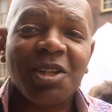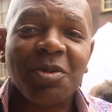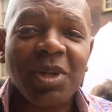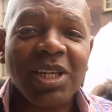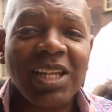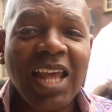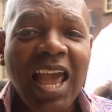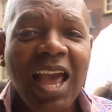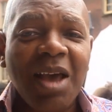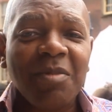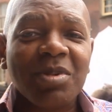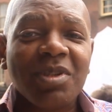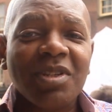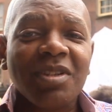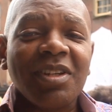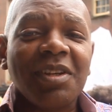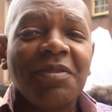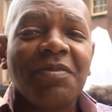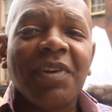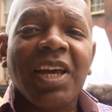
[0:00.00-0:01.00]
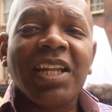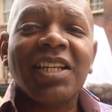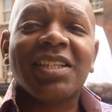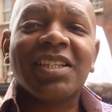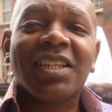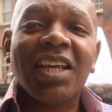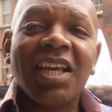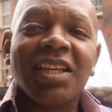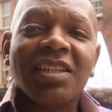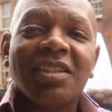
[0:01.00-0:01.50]
going to be an absolutely
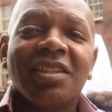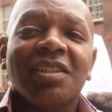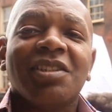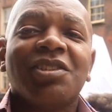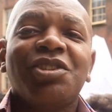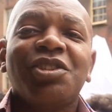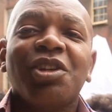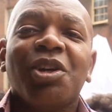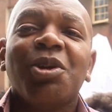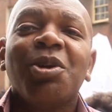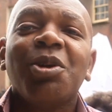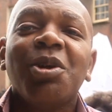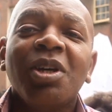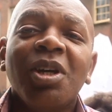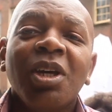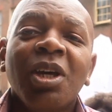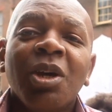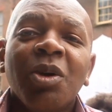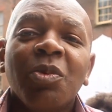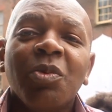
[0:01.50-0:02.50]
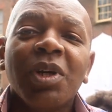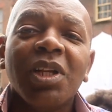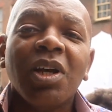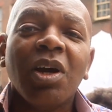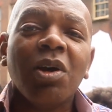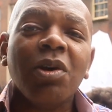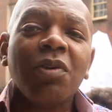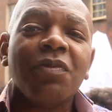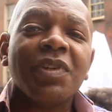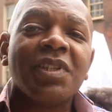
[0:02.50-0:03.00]
fantastic show with
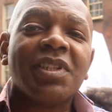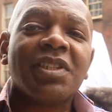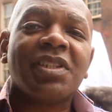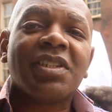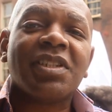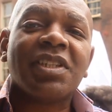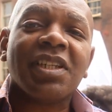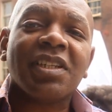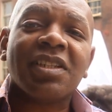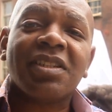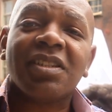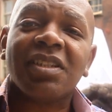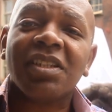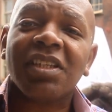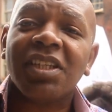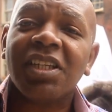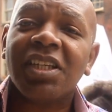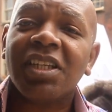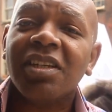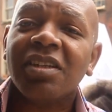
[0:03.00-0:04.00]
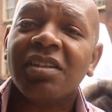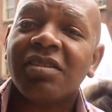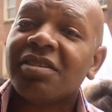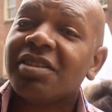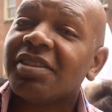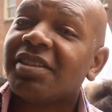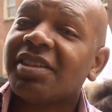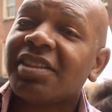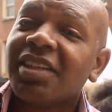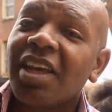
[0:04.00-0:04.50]
over 60
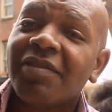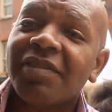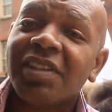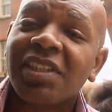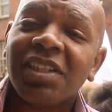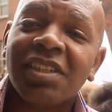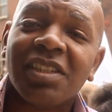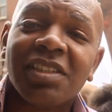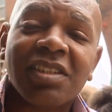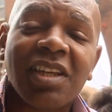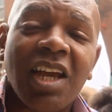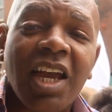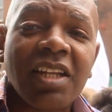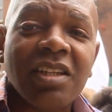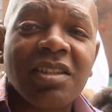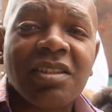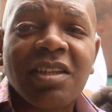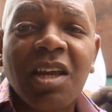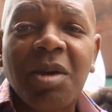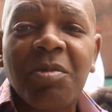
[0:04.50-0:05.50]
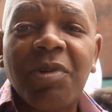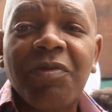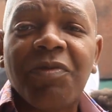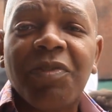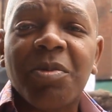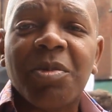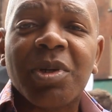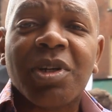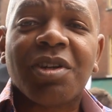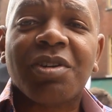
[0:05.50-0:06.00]
to 70 designers coming
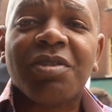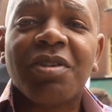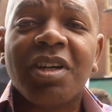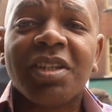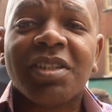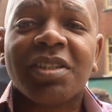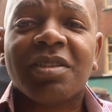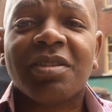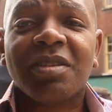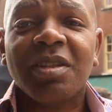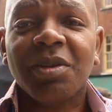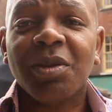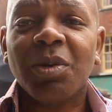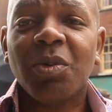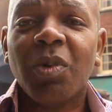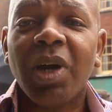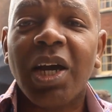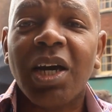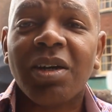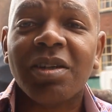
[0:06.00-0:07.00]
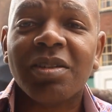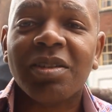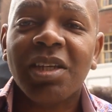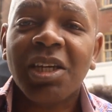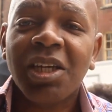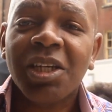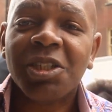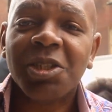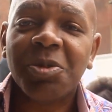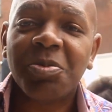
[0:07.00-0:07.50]
from across the world
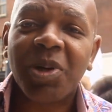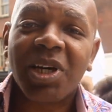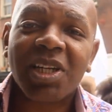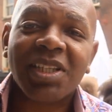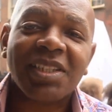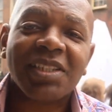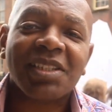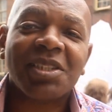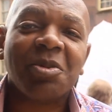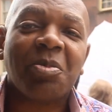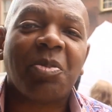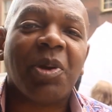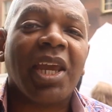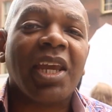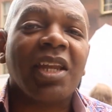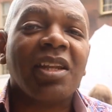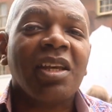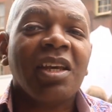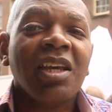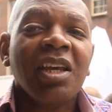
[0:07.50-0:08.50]
to participate.